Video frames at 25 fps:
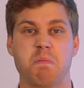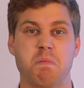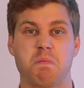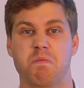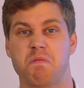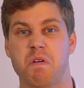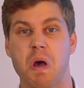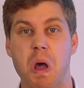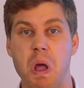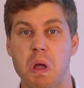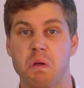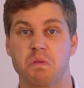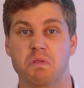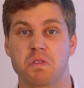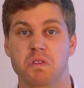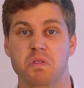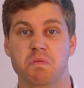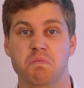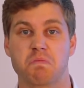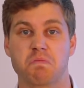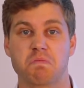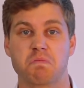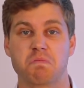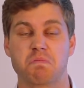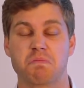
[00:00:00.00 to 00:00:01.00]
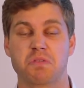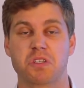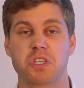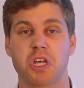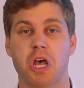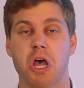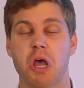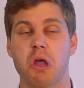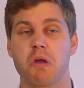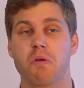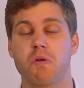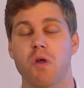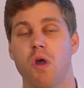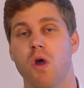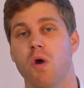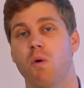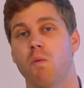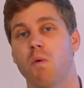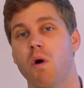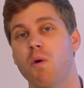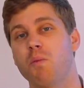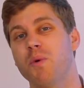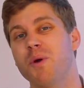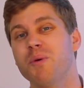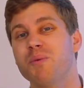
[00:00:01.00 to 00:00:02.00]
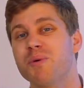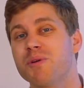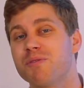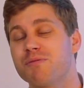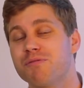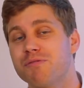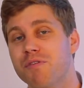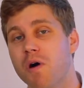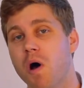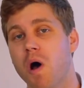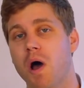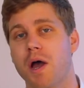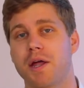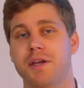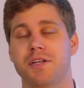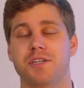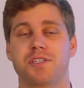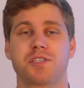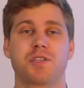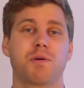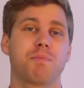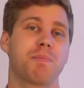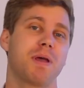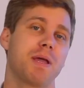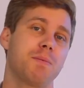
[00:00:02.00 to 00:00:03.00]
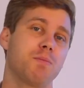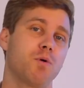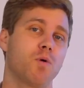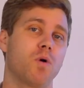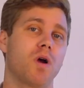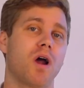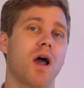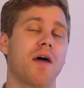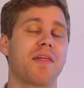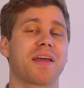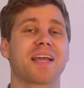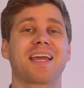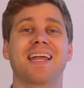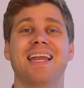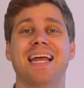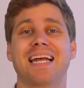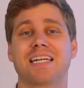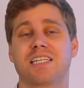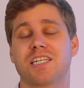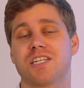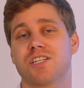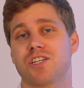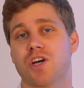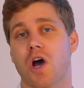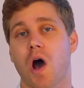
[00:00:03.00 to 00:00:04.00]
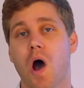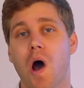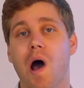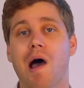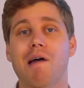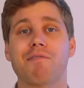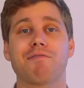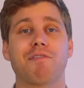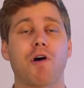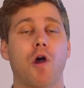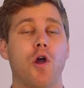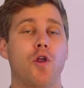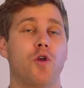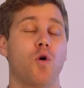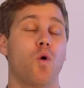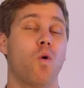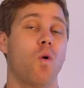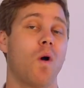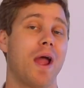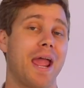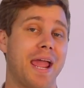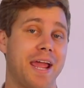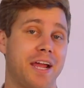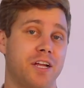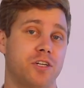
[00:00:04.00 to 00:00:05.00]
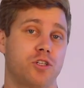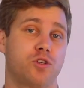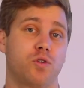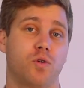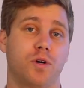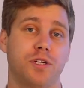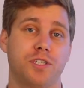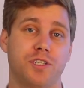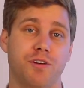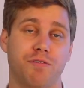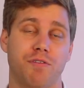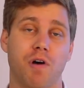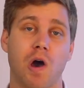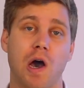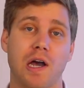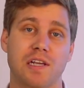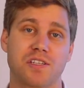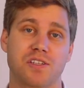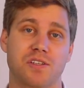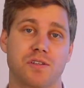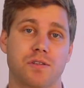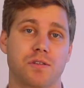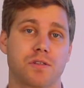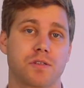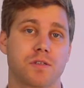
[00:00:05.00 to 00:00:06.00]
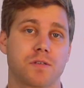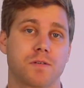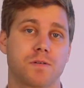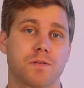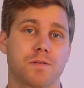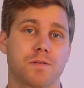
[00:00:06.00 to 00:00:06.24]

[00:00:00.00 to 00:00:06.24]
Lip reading: phones. So what we would find is that people were either connecting to iPhone or Android devices.